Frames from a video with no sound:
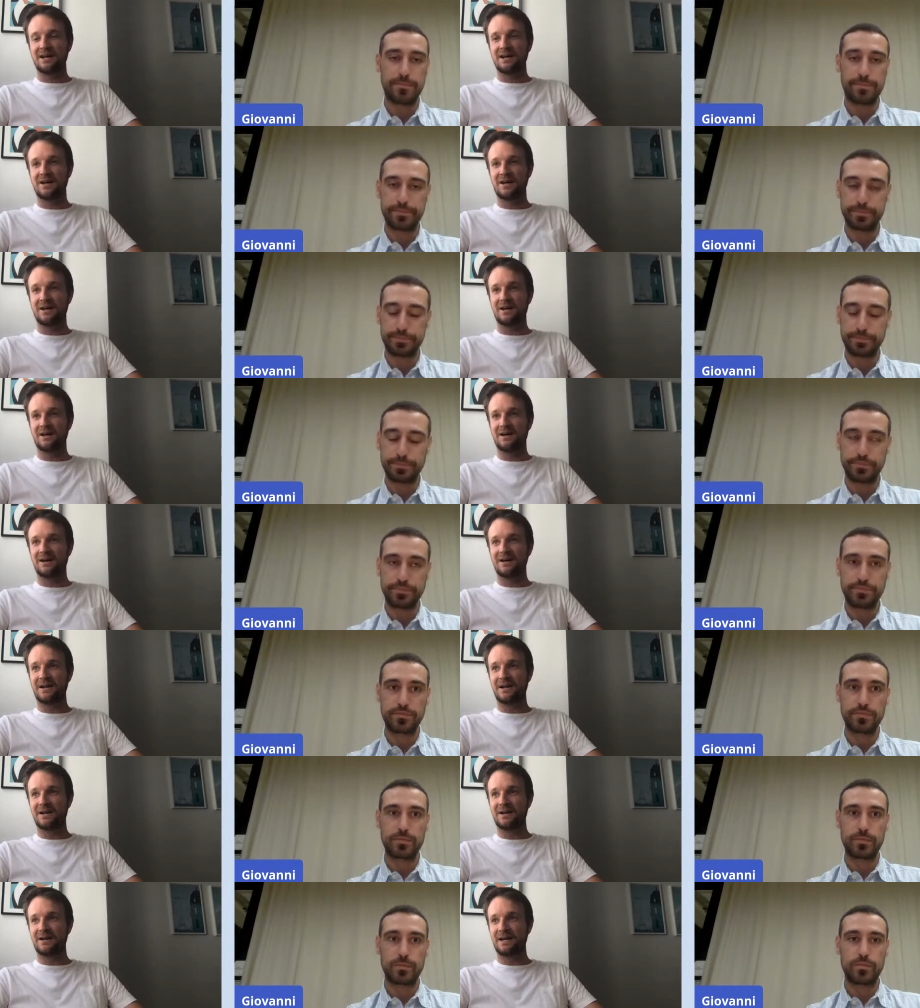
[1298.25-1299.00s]
Speaker 1: Uh,
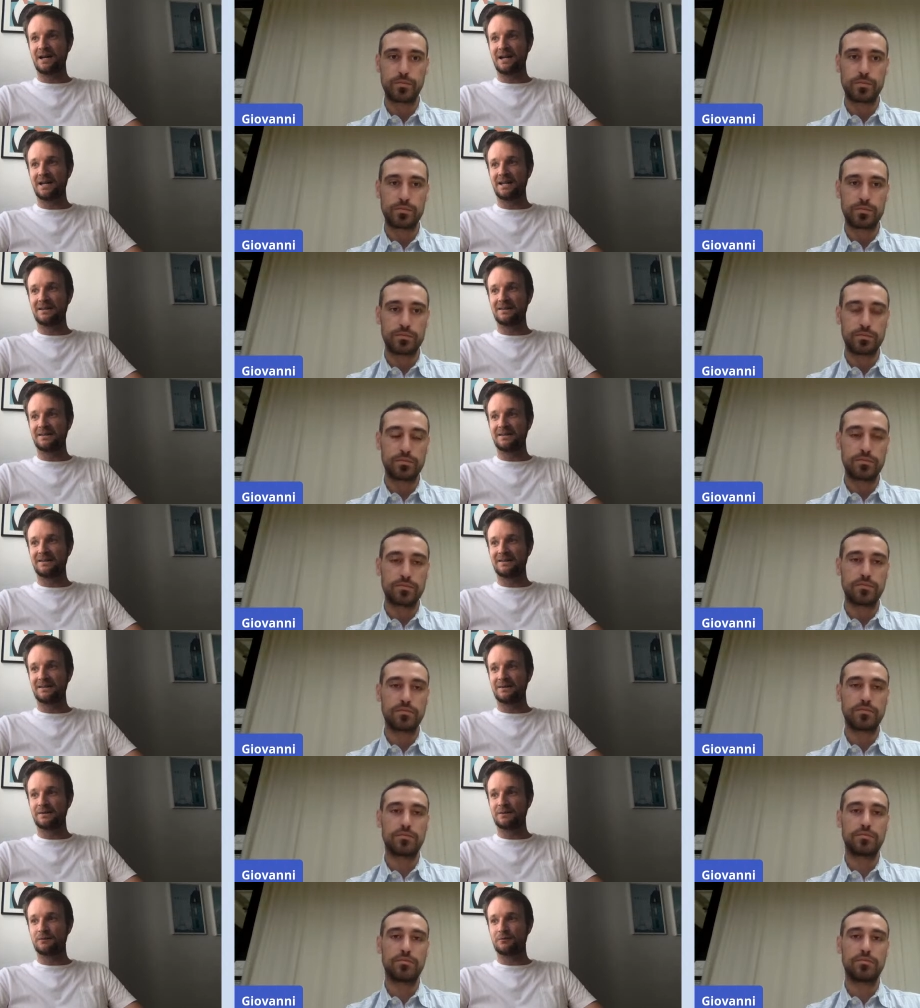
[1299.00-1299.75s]
and
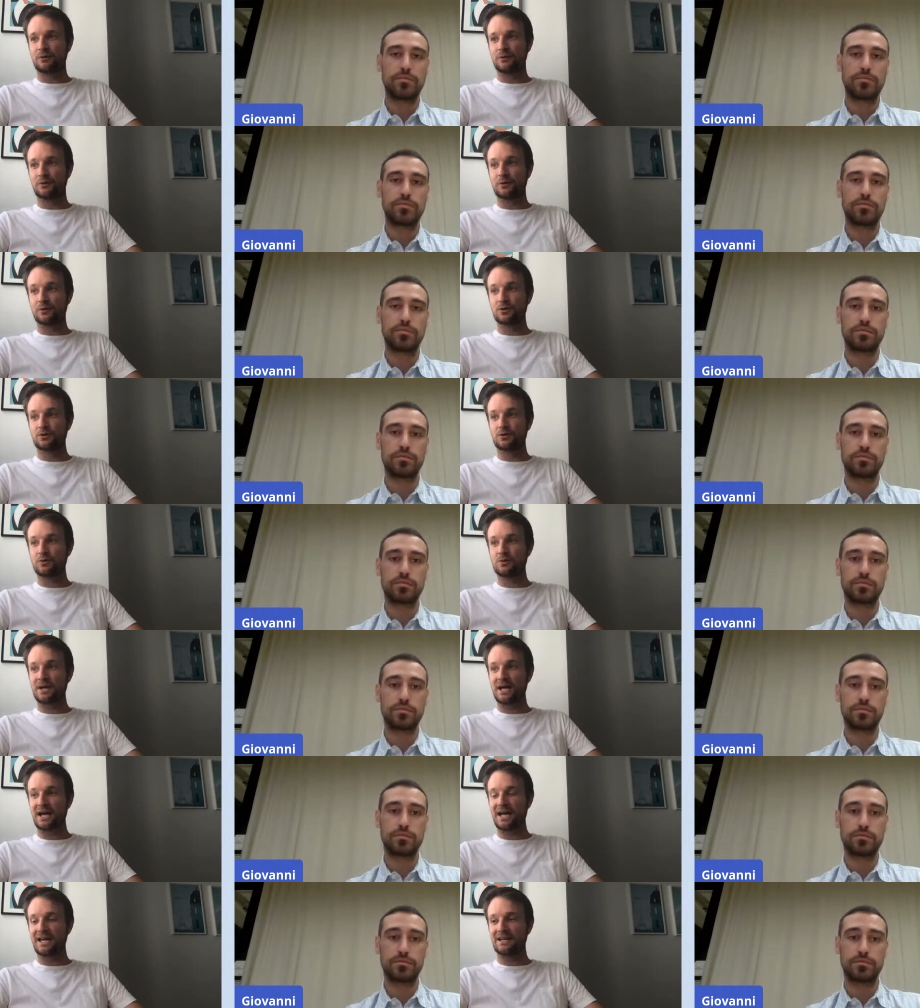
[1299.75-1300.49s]
uh, for those
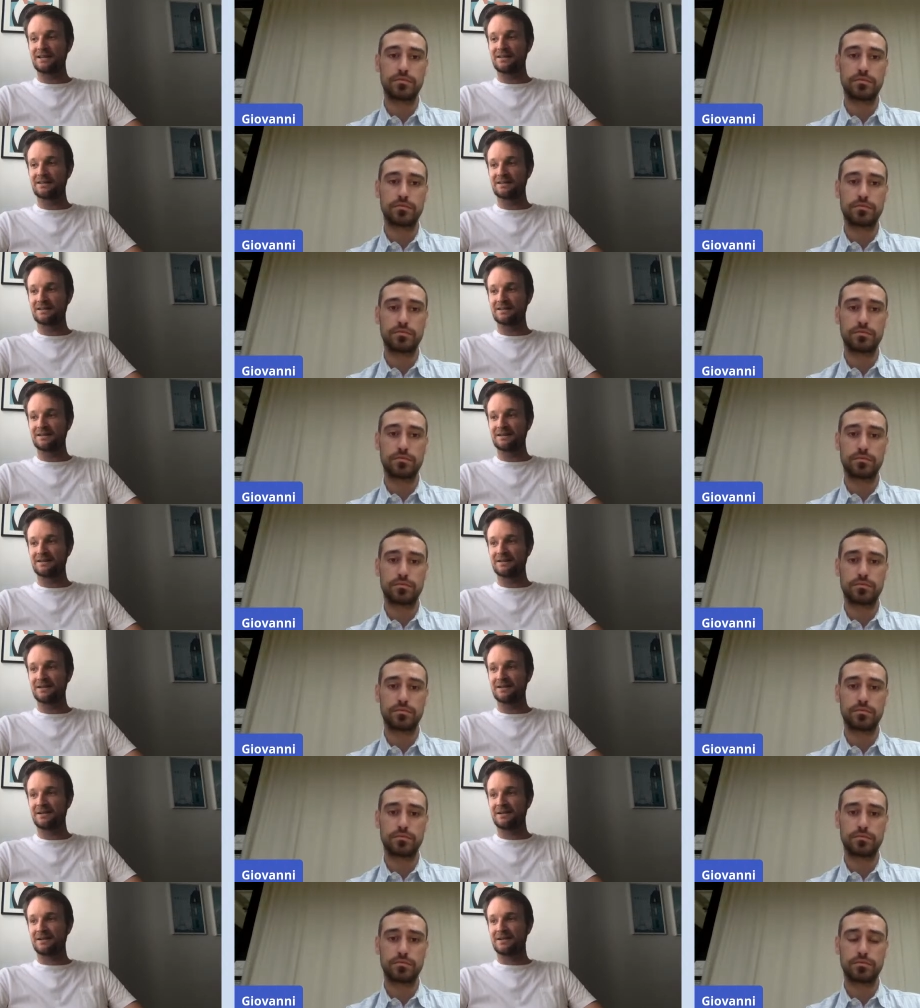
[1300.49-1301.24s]
who like,
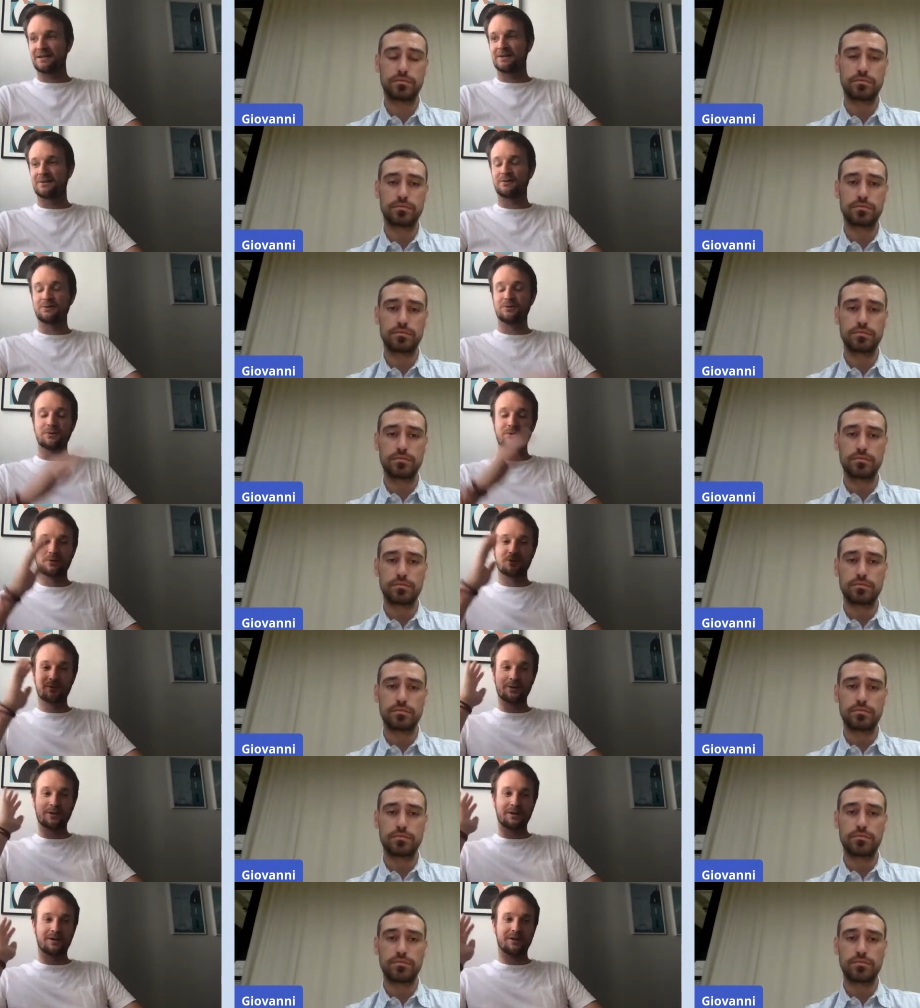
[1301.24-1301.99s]
uh, you
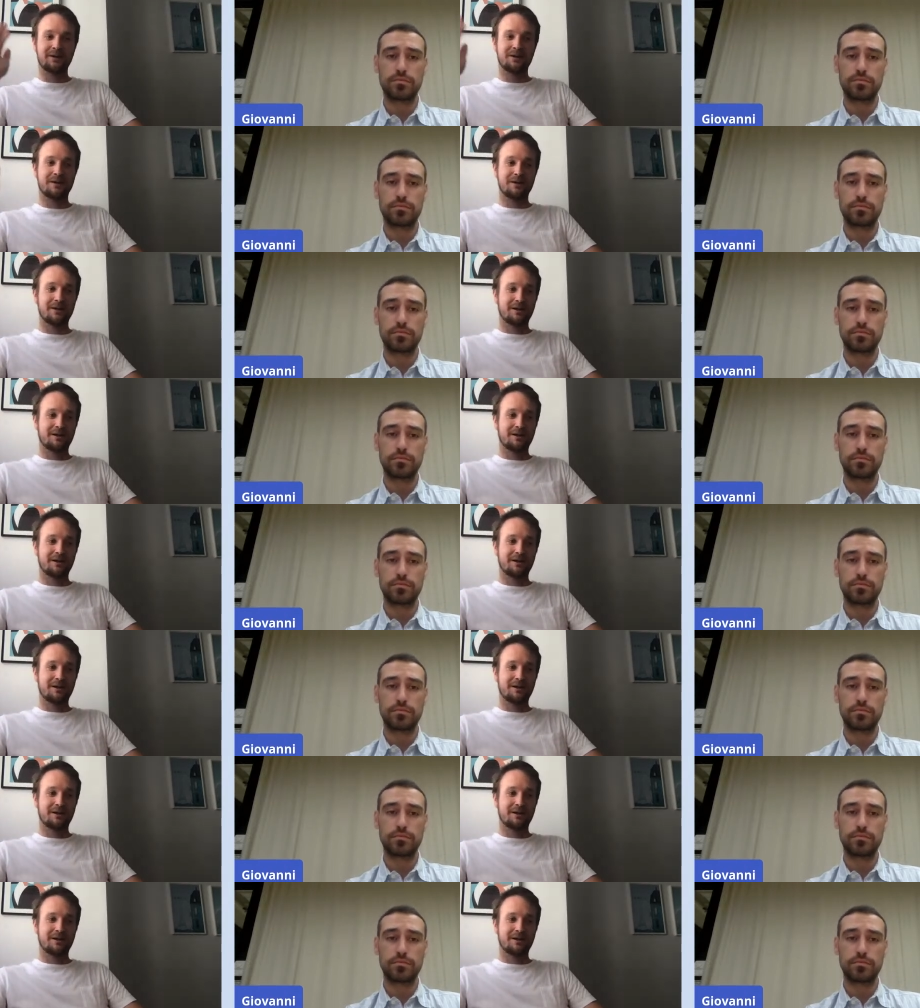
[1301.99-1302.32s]
know, uh,